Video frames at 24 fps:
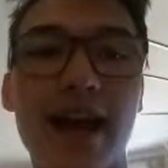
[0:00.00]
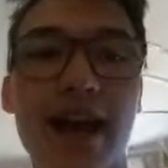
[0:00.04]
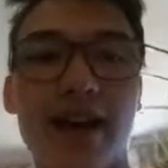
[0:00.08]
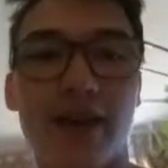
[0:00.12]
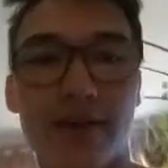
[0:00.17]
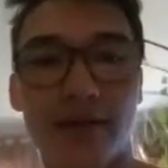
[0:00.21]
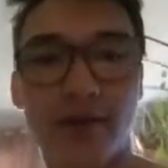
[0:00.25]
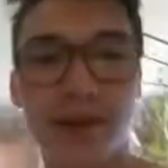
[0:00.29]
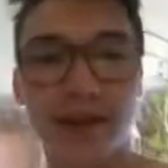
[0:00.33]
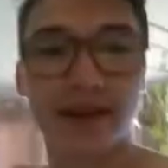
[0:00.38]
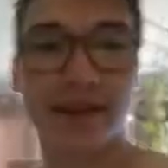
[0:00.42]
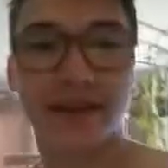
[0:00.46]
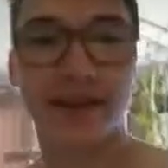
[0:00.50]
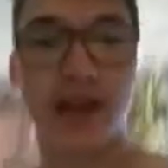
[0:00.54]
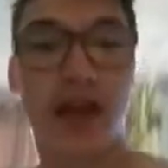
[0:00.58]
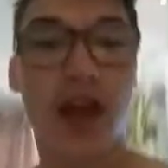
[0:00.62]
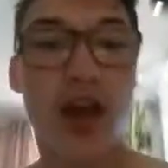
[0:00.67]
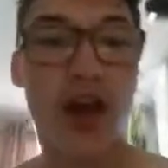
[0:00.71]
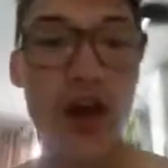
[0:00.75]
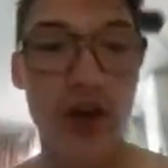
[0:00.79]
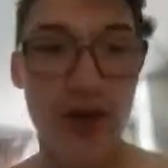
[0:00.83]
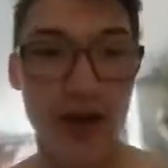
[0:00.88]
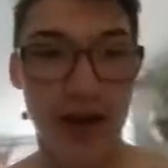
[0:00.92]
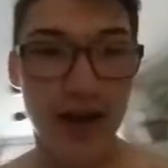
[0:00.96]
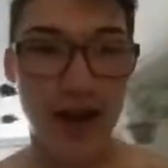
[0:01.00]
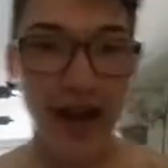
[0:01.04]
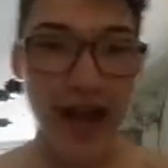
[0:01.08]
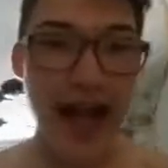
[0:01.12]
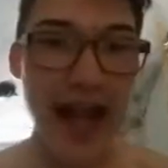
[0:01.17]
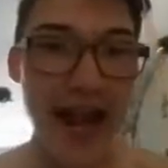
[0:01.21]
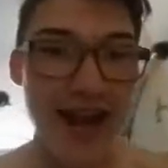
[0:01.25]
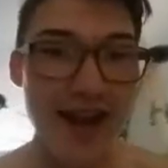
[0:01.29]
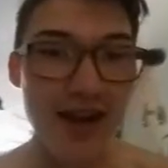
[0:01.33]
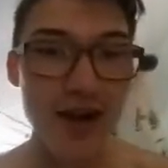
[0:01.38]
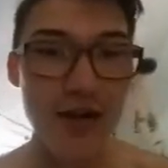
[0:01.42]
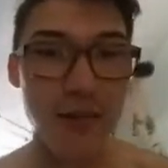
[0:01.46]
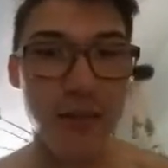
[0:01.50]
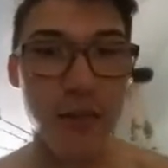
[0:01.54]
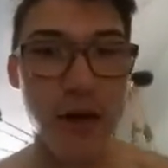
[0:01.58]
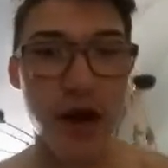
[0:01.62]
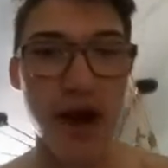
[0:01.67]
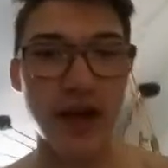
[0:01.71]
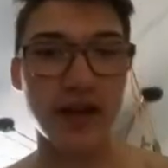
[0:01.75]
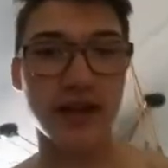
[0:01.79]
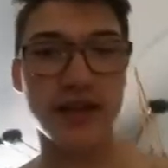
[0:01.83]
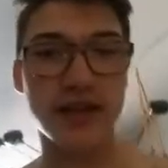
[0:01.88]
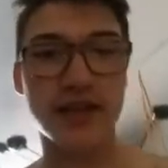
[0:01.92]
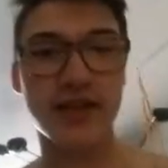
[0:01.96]
I don't know why I said. Oh, hello,
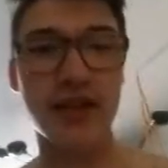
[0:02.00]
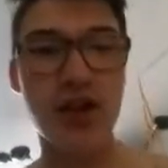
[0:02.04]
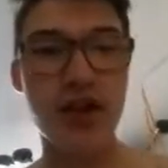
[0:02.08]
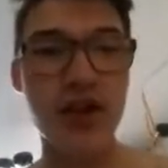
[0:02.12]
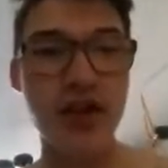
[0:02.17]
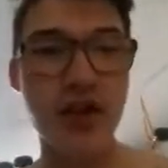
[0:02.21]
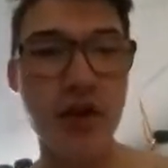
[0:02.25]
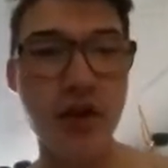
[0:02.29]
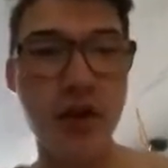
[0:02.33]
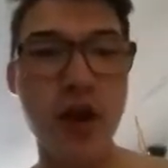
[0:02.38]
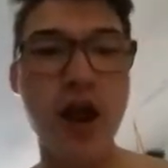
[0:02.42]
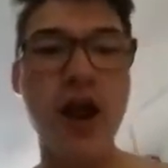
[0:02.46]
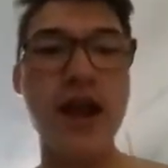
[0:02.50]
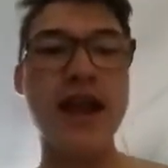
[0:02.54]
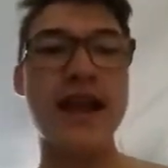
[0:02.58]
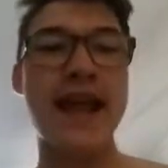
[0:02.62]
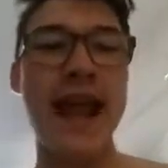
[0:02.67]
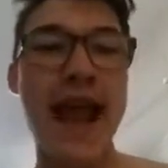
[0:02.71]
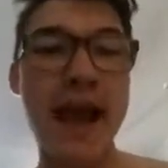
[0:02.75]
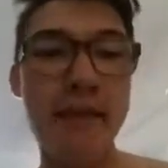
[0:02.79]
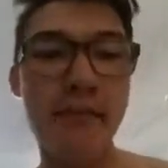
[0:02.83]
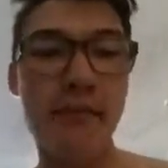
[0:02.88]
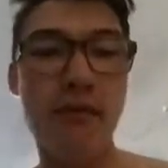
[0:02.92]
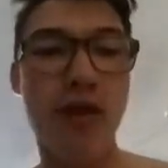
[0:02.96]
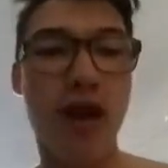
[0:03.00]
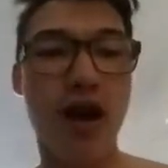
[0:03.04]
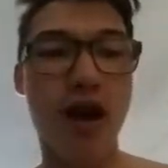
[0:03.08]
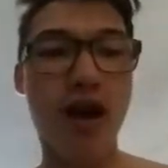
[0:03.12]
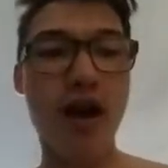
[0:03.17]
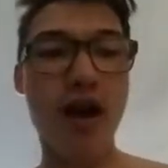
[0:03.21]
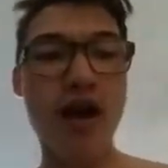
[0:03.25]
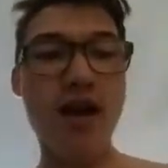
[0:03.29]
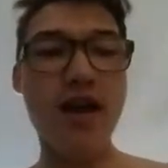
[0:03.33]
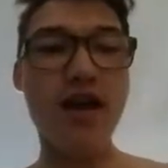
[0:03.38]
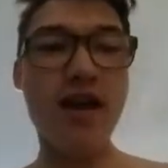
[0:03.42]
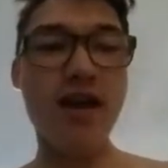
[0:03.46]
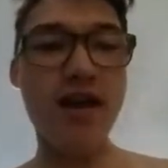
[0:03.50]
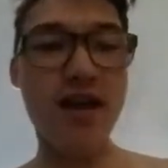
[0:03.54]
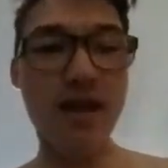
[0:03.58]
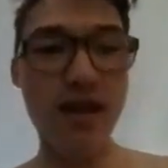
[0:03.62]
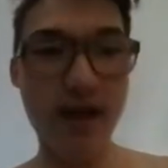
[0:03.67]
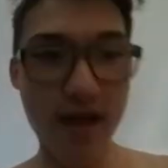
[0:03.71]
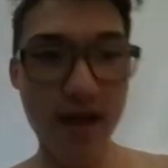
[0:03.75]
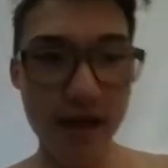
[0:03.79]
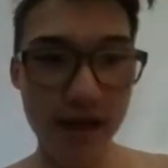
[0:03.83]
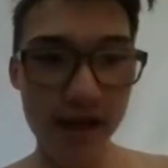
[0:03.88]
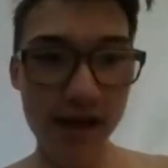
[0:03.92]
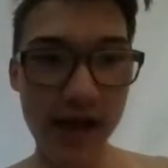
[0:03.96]
monster. You're on camera.
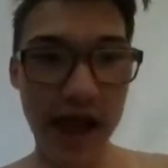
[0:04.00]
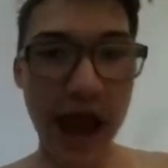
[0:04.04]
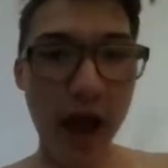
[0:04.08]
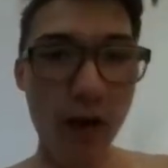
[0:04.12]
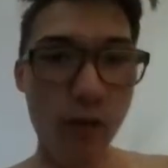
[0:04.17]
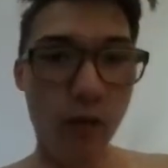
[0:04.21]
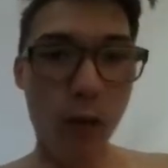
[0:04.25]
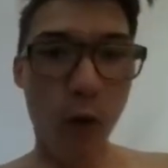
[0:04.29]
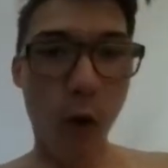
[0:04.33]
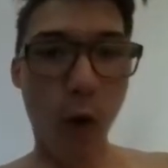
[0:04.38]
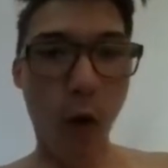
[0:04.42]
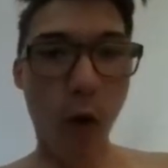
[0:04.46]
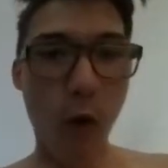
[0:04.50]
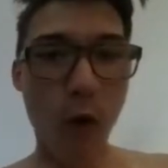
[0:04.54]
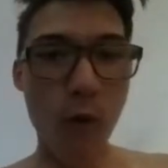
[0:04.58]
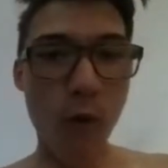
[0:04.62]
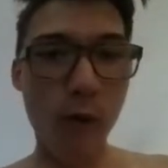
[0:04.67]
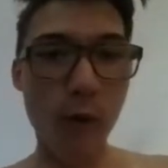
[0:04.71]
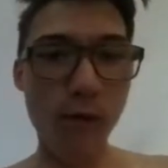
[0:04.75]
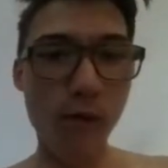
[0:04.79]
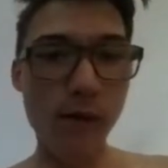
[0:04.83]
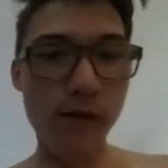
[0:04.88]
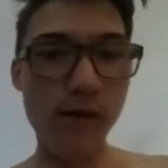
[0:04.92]
Hello.